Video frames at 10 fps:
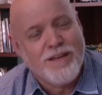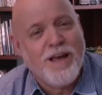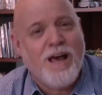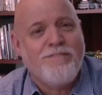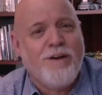
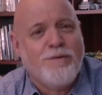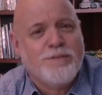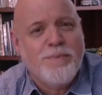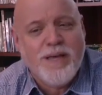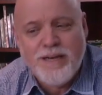Now, I've
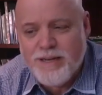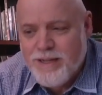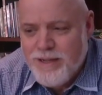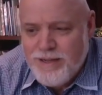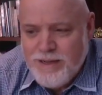always made it
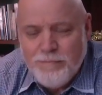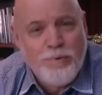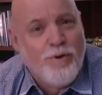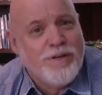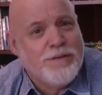a
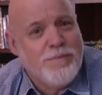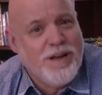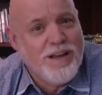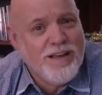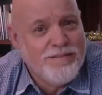point in my
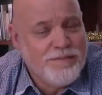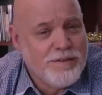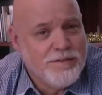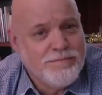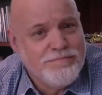life
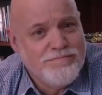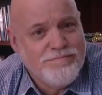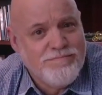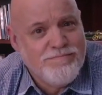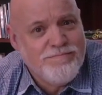to
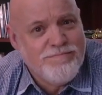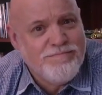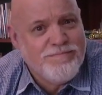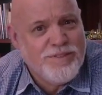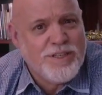
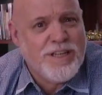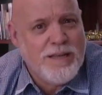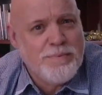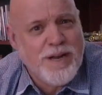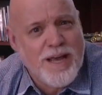just
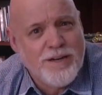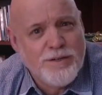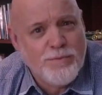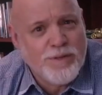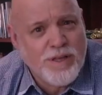keep an
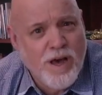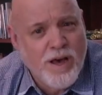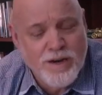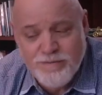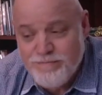attitude with
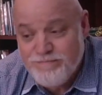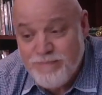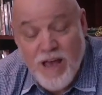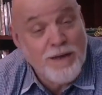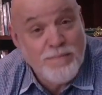God of,
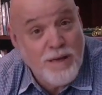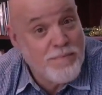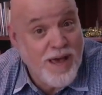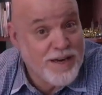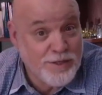I'm not
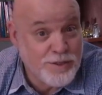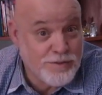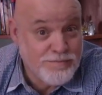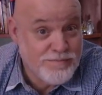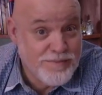mad at
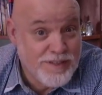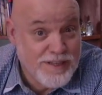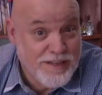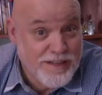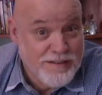you.
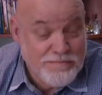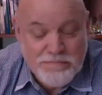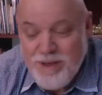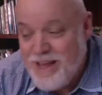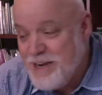
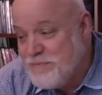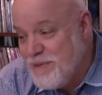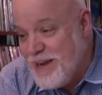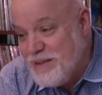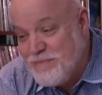Many,
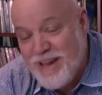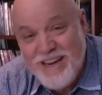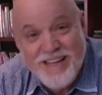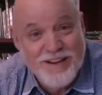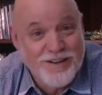many, many
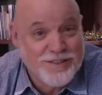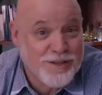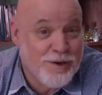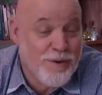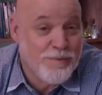years
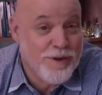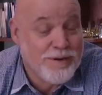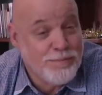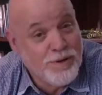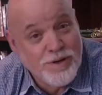ago, I read
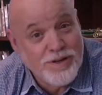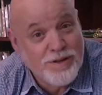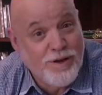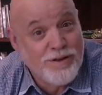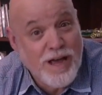a book
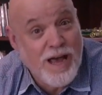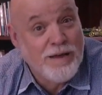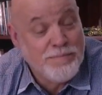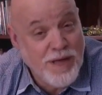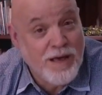called
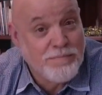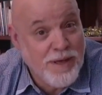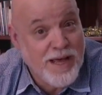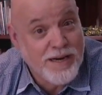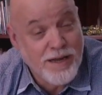I'm Not
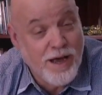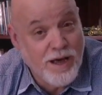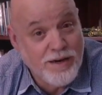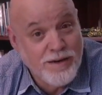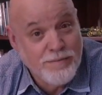Mad at
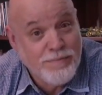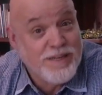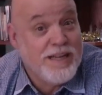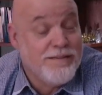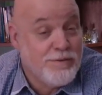God by
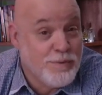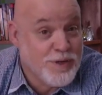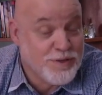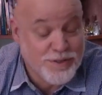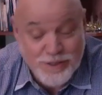David
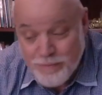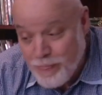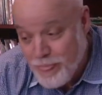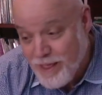Wilkerson.